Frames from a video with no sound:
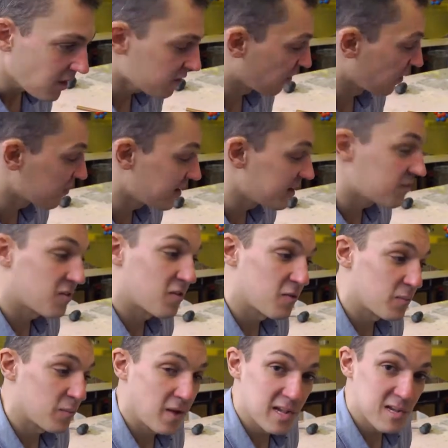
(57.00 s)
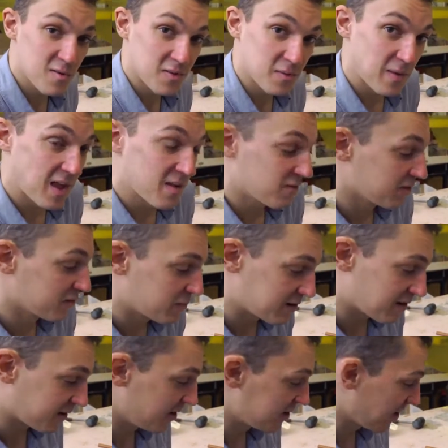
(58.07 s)
So this leads to some interesting behaviours,
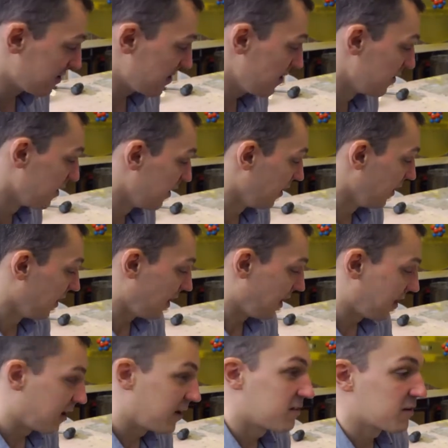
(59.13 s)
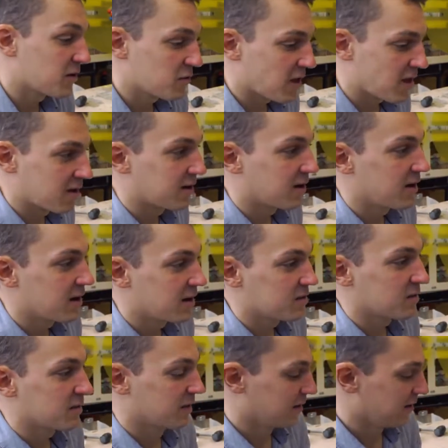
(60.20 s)
which I'm going to show you. And to do that, I'm going to need
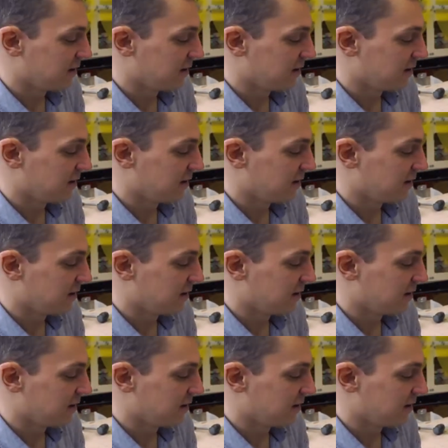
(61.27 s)
to